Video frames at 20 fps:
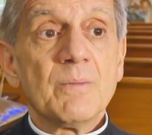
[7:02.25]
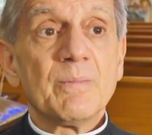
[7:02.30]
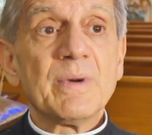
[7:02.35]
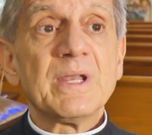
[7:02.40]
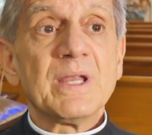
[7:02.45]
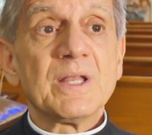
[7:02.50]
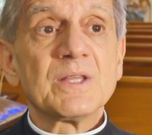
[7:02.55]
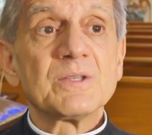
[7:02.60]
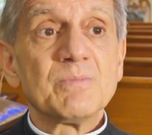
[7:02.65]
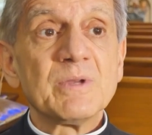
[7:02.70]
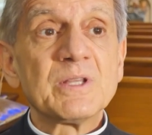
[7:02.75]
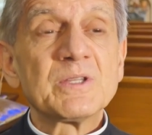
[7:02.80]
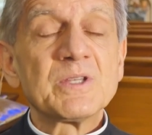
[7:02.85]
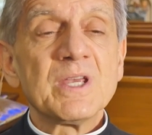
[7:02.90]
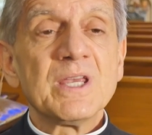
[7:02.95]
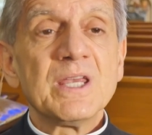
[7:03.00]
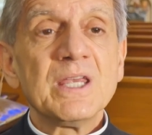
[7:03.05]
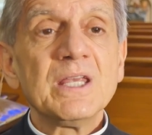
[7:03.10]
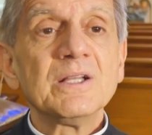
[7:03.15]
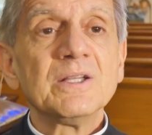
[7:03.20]
but it's it's a
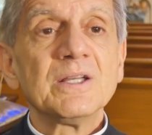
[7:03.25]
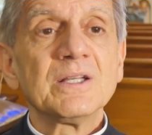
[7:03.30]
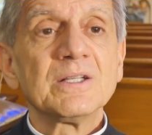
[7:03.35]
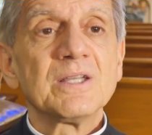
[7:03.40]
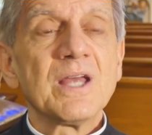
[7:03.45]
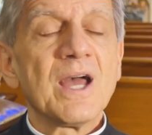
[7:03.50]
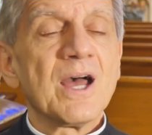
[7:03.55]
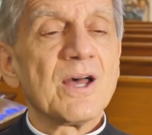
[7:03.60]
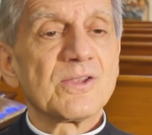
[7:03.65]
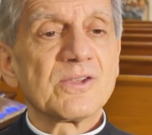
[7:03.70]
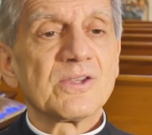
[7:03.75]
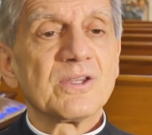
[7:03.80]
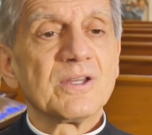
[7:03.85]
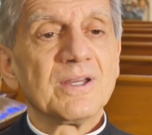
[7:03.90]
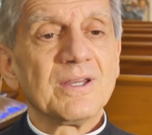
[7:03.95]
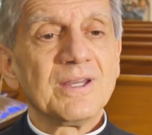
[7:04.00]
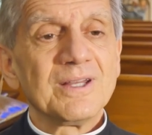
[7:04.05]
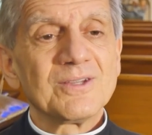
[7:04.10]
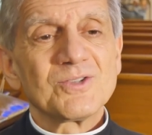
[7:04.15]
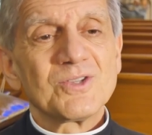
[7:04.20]
healing death.
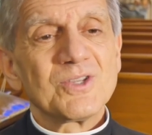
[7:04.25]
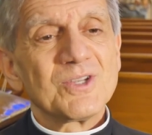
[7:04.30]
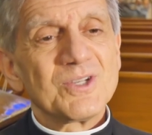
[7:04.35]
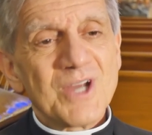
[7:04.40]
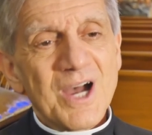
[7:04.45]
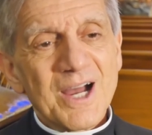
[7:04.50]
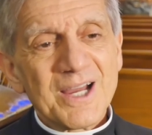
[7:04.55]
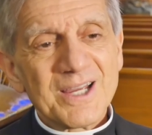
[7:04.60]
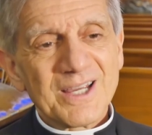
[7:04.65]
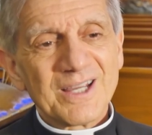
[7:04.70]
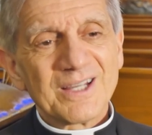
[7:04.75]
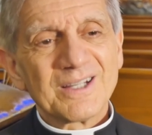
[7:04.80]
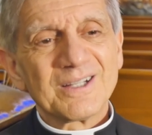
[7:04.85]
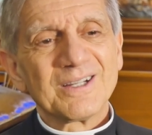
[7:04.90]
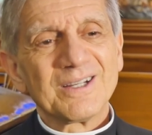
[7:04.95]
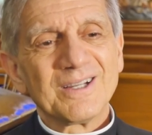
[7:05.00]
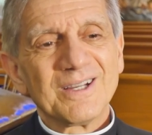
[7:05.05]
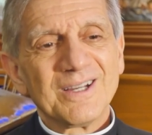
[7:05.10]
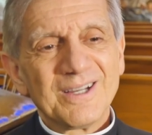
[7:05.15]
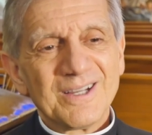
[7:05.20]
It's the dying
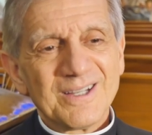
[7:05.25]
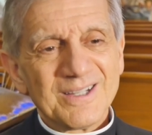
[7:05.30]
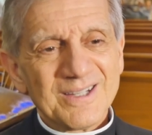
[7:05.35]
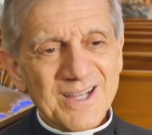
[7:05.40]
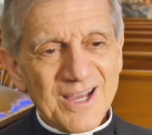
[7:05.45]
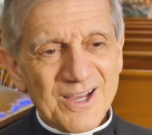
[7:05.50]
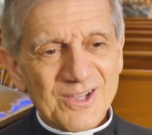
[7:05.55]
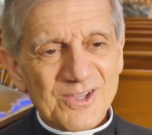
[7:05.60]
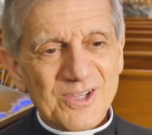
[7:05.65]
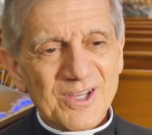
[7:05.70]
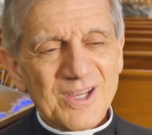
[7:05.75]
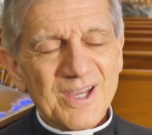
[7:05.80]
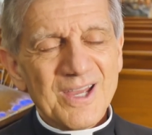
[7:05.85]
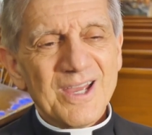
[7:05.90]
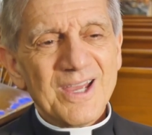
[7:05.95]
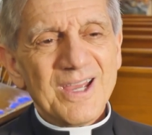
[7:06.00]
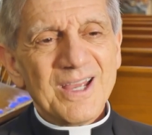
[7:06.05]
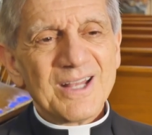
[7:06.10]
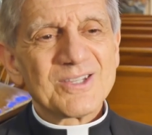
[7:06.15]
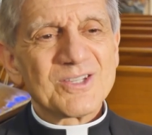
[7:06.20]
death.
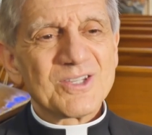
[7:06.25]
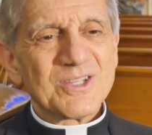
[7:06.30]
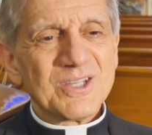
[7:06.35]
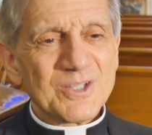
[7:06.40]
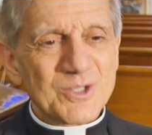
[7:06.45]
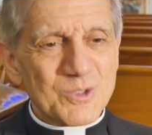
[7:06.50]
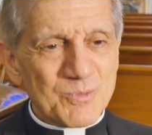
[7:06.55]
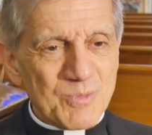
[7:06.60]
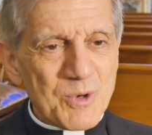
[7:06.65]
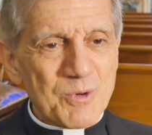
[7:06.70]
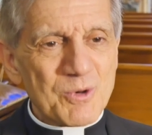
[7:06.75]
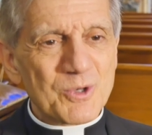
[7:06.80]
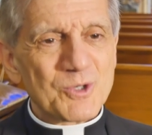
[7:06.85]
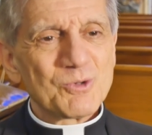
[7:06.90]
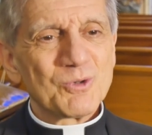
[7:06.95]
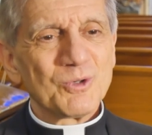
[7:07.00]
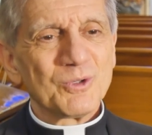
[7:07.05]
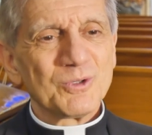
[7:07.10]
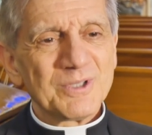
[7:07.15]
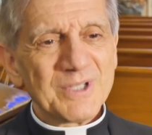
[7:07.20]
It's the
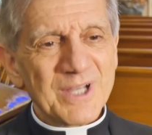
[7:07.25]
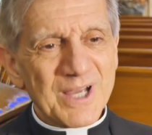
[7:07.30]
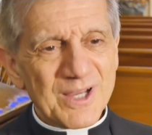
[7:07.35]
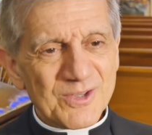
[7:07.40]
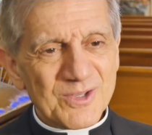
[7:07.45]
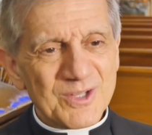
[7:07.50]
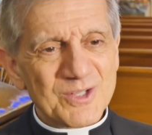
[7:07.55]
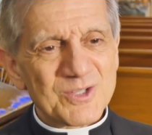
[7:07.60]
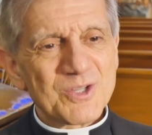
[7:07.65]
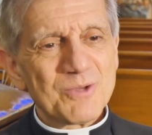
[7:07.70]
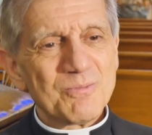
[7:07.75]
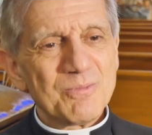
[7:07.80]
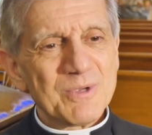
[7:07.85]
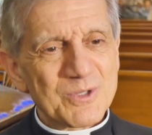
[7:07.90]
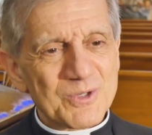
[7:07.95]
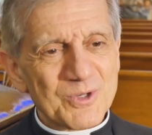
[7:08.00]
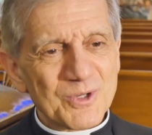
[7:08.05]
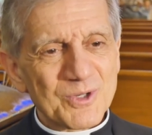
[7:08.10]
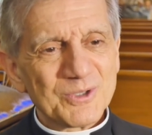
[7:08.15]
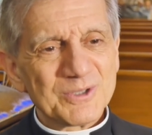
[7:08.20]
spiritual death. It's the
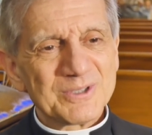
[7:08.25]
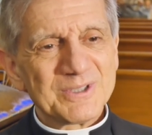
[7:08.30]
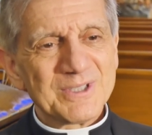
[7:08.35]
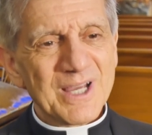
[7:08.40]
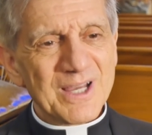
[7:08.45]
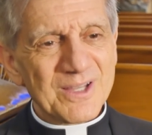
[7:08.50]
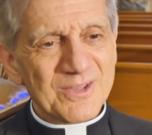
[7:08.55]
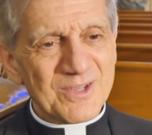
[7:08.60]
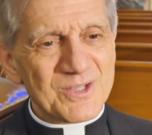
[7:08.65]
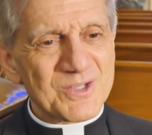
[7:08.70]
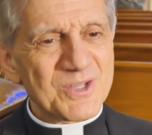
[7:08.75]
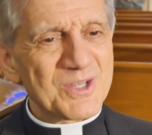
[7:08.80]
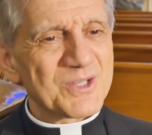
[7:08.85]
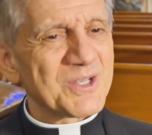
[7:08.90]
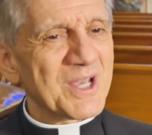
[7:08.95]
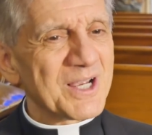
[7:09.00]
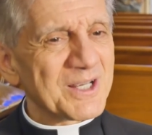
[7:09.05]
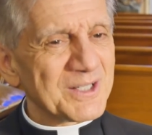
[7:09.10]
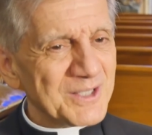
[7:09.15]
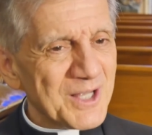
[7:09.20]
mystical death. It's the
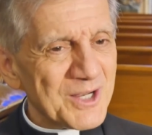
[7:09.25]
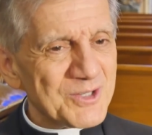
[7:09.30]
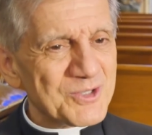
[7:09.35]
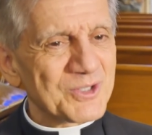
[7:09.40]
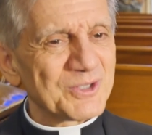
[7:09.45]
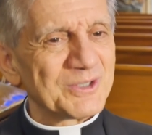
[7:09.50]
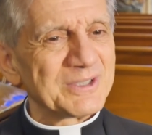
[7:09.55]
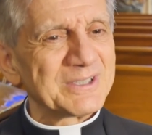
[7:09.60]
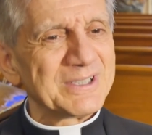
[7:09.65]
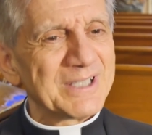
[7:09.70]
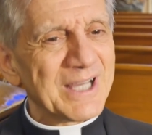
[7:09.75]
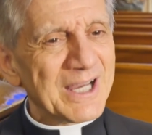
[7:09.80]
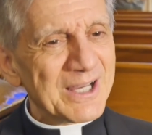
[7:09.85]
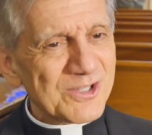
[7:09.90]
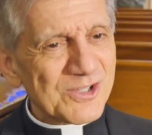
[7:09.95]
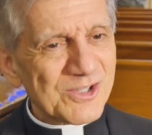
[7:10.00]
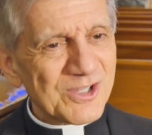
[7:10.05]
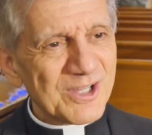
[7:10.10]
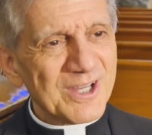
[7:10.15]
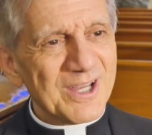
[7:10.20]
psychological
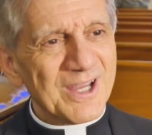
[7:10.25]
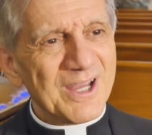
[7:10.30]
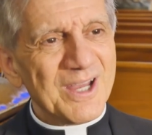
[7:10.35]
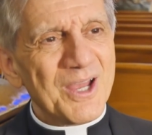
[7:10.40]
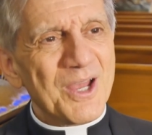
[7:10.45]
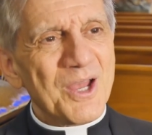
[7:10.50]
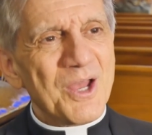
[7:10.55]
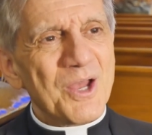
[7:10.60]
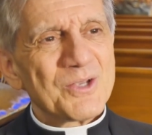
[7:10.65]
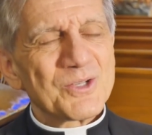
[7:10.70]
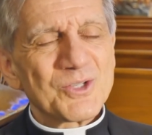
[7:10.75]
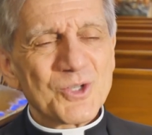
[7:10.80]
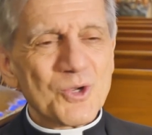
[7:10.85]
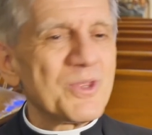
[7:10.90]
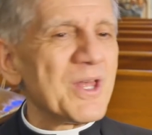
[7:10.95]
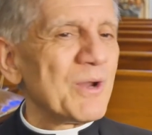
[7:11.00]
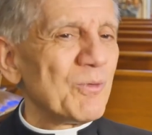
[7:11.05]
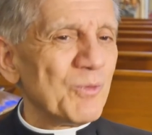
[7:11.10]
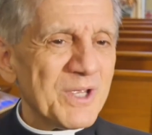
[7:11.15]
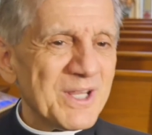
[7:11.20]
death so
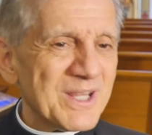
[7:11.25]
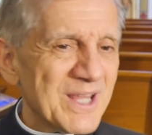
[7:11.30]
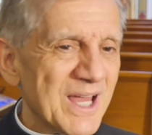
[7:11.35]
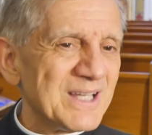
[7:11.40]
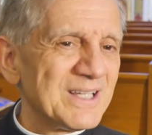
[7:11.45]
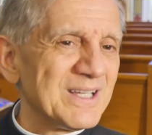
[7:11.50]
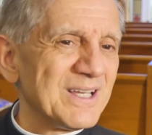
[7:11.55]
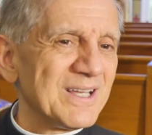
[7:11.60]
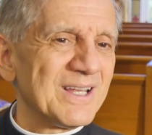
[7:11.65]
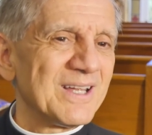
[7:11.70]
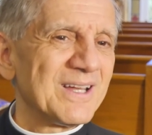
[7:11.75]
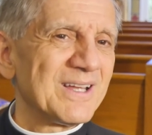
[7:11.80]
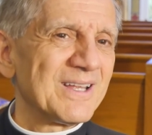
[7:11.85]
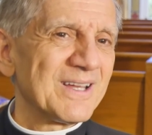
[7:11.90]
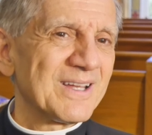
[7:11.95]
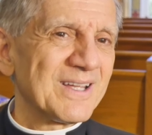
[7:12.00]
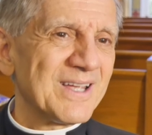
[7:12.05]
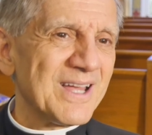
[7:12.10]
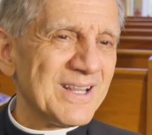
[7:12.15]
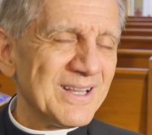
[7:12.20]
that we then
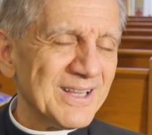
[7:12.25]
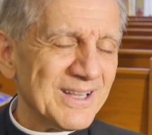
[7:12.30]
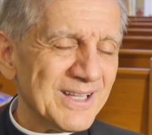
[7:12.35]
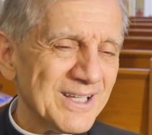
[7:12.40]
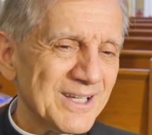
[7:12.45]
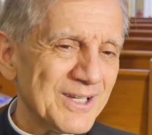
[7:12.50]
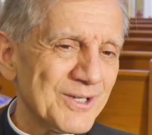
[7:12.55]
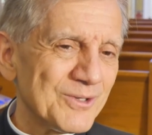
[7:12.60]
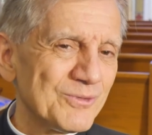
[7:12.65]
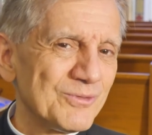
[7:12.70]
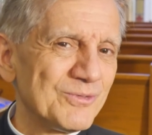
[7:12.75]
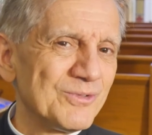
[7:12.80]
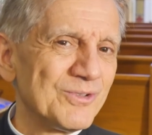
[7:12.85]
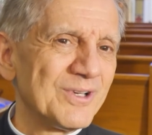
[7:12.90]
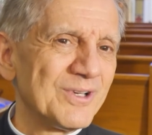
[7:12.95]
can live